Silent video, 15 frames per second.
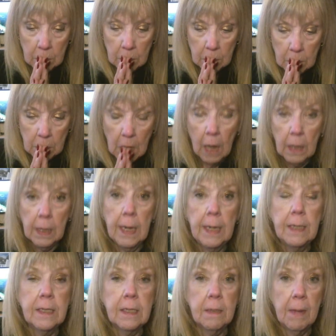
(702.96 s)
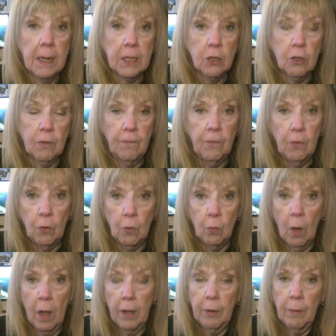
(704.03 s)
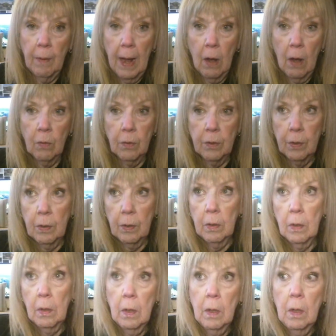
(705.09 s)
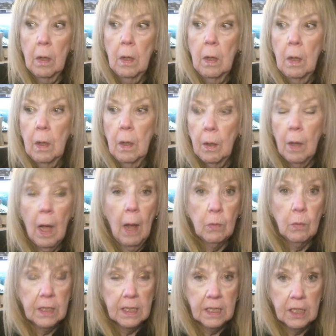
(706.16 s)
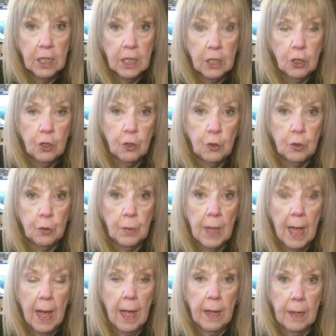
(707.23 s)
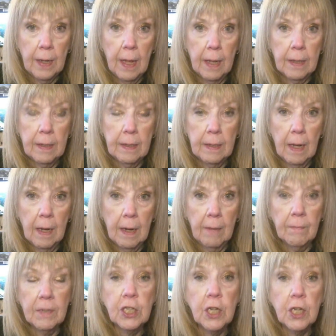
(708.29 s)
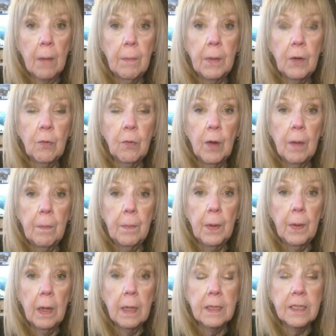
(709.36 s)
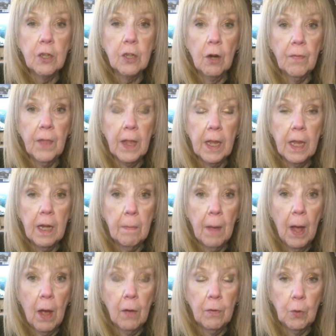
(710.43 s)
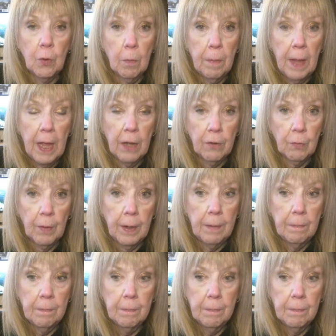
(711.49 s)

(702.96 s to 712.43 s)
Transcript: not getting some extra food while you're out, I would suggest you do that at uh, every shopping trip. Start thinking about your pantry.